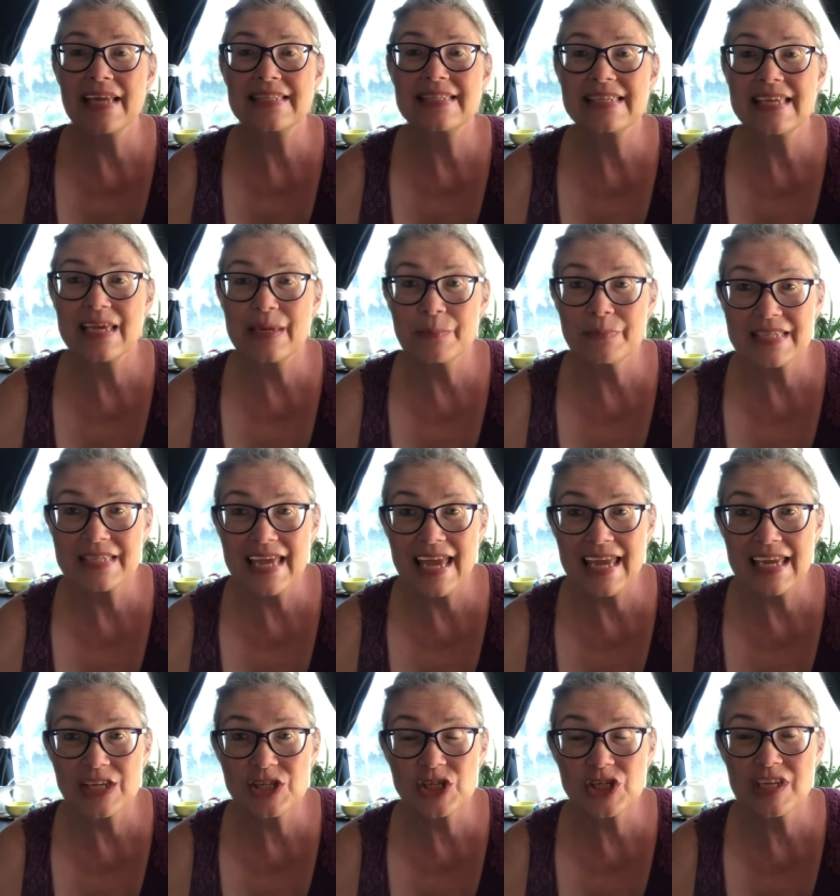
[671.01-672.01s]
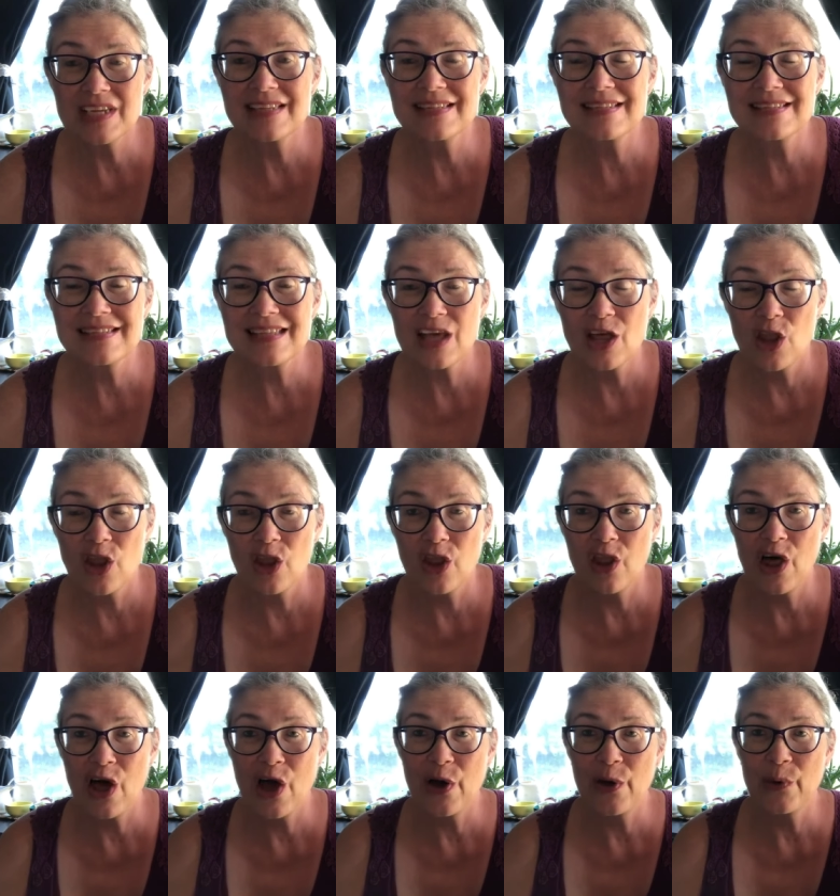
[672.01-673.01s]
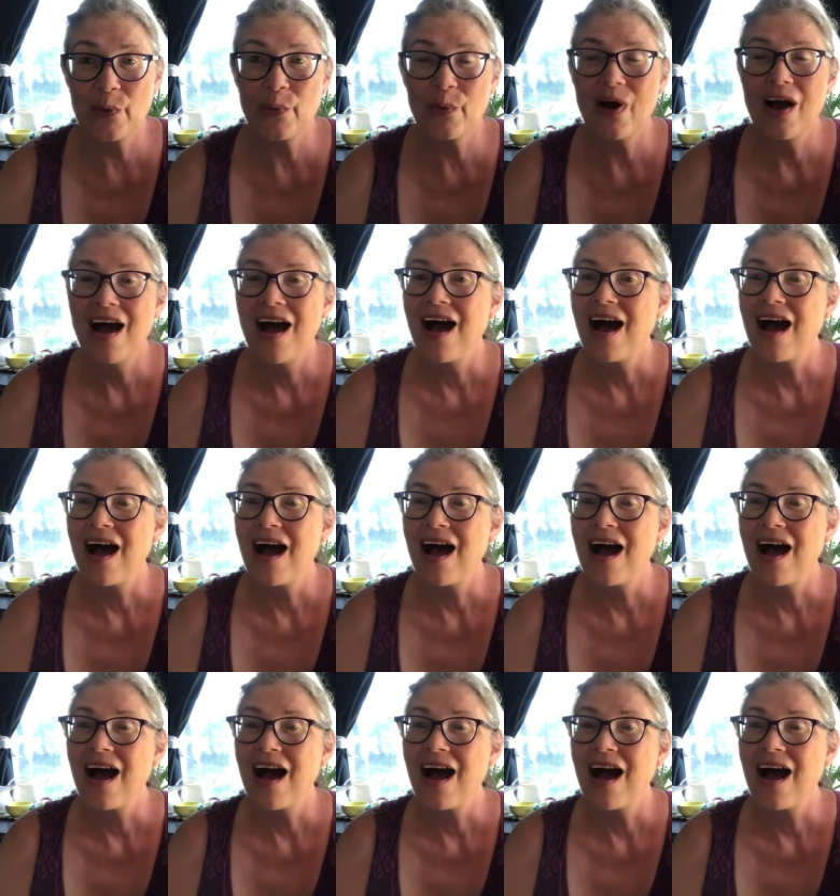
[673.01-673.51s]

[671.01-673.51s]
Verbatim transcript: temptations low.